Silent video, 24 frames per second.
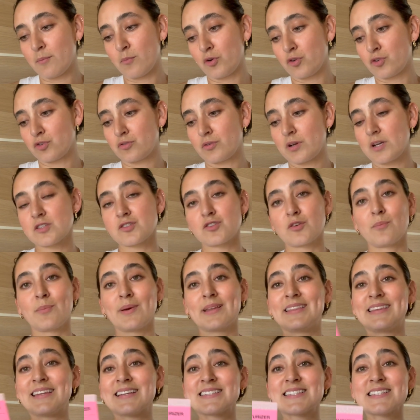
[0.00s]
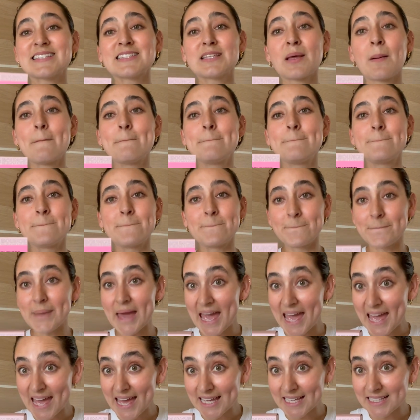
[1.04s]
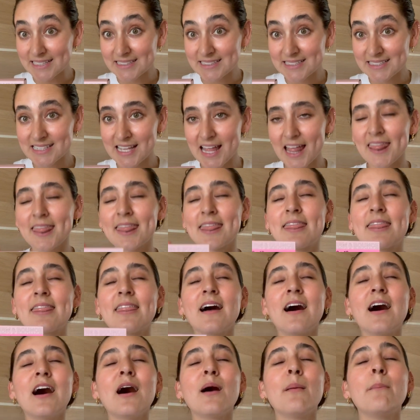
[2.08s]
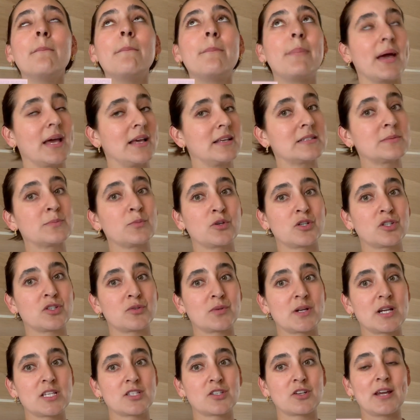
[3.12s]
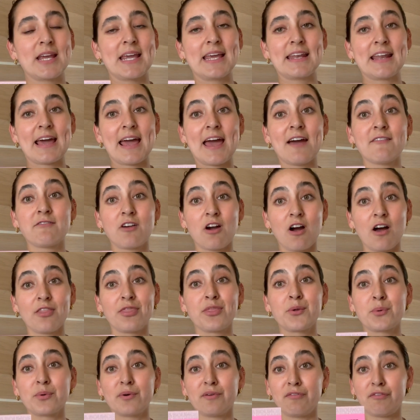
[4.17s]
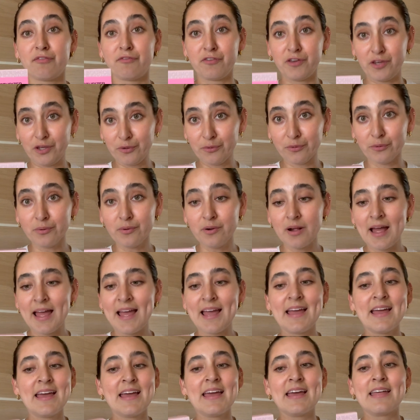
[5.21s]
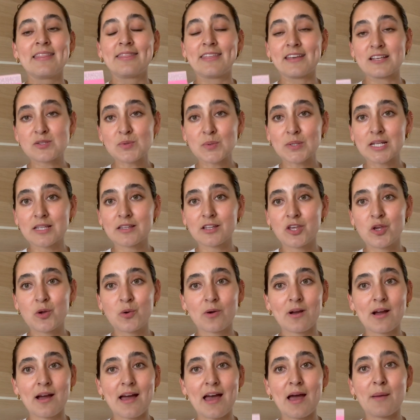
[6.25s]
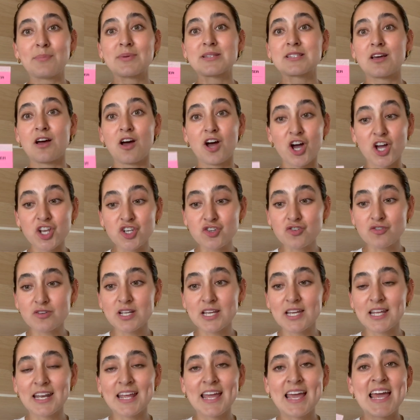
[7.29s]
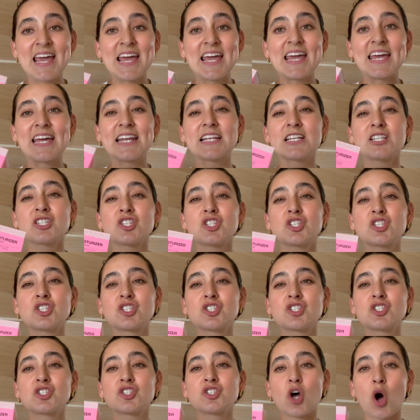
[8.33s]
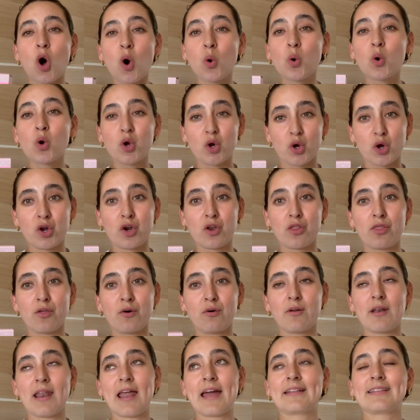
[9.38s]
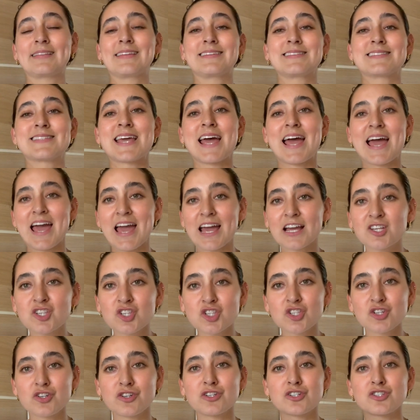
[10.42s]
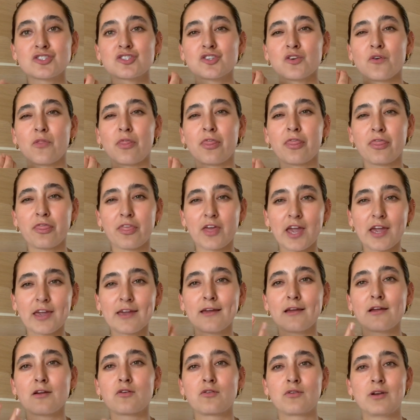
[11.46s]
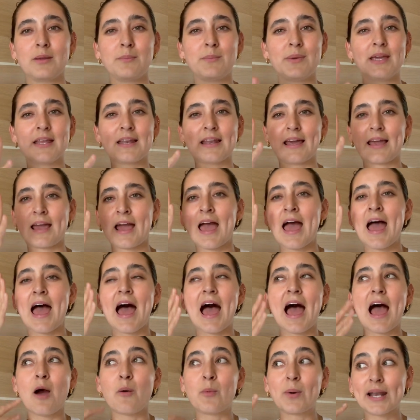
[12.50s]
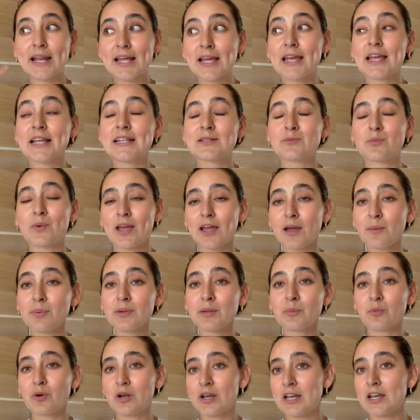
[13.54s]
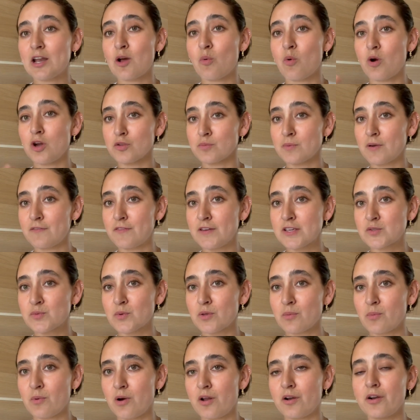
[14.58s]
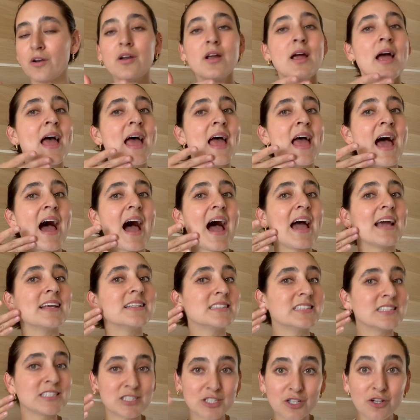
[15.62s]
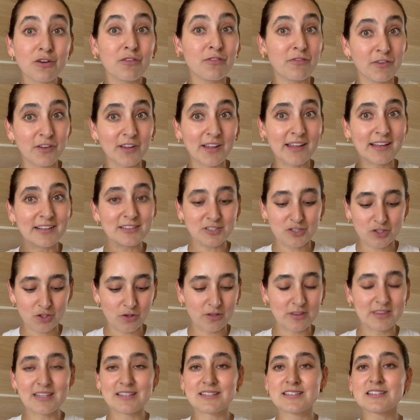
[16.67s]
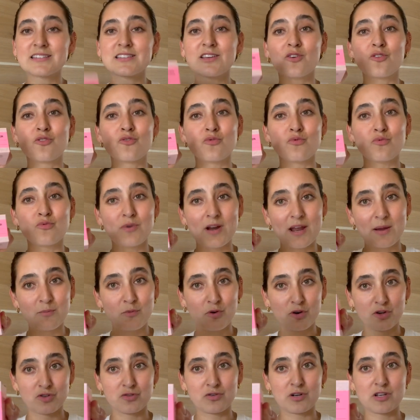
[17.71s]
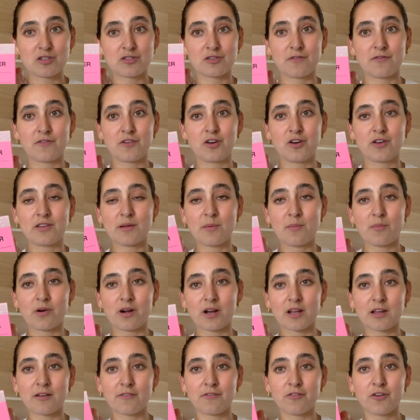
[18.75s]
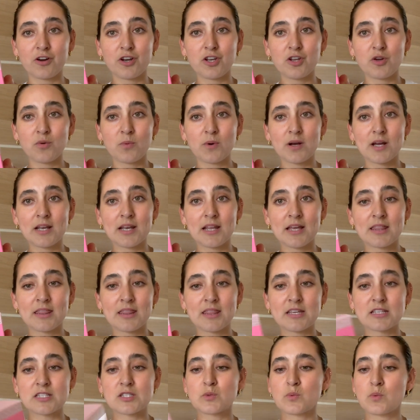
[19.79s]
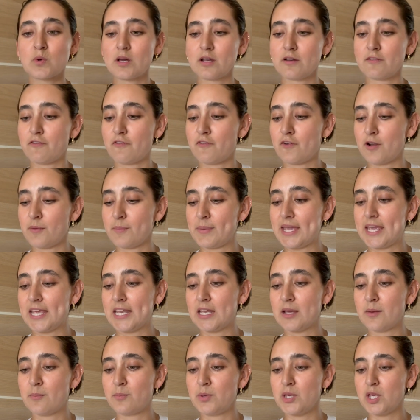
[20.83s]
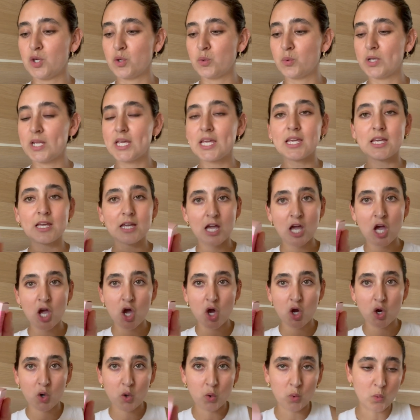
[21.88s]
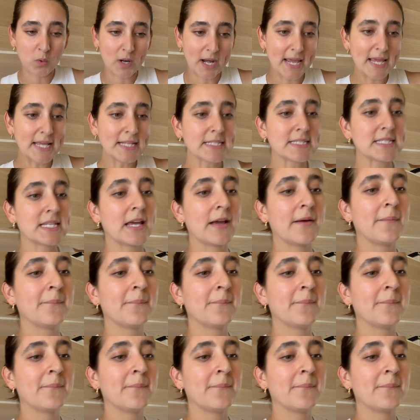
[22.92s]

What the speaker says: moisturizer, but this is the best moisturizer. And I have gone through a few. This one on the Yuka app is 100. It is so good though, like the texture is so thick and creamy, and like when I wake up in the morning and I wash my face with water, I still feel it. So this is a great moisturizer if you're in the market for a new one. This one from In Beauty, great.